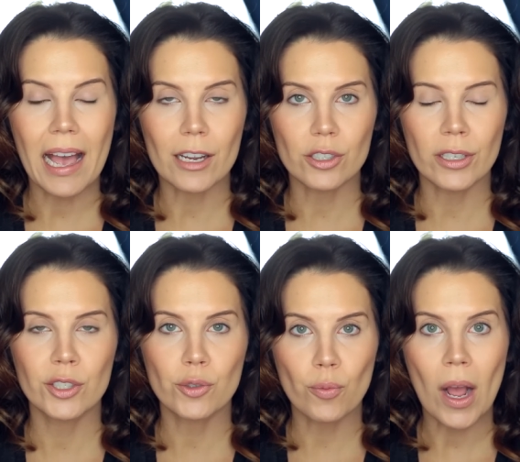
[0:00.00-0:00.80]
actually
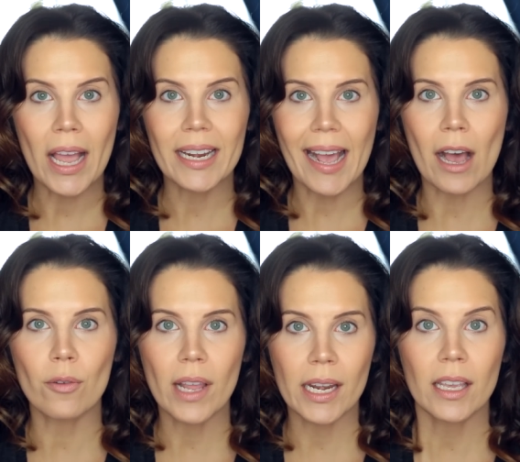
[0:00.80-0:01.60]
tried
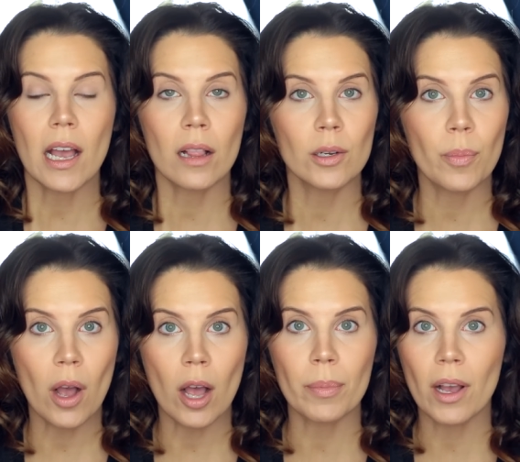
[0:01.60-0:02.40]
out any
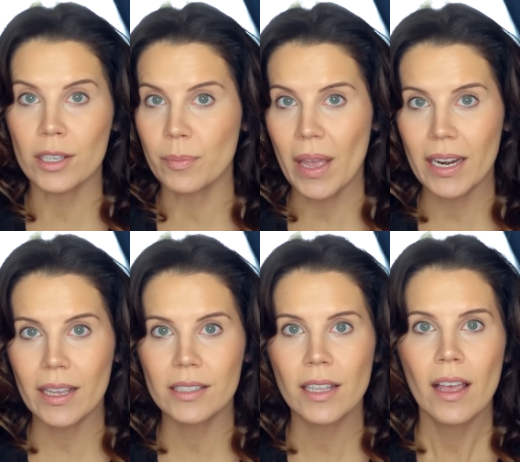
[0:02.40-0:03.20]
ColourPop
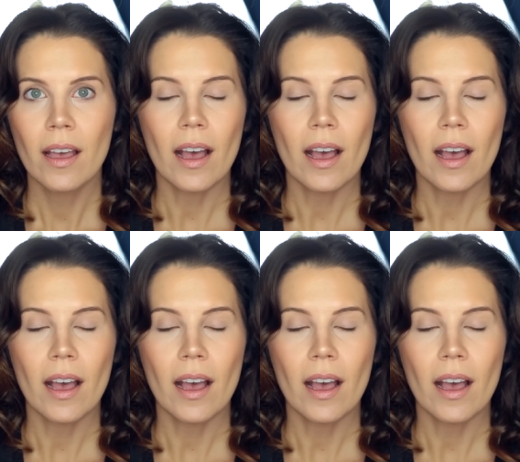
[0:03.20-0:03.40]
cosmetics.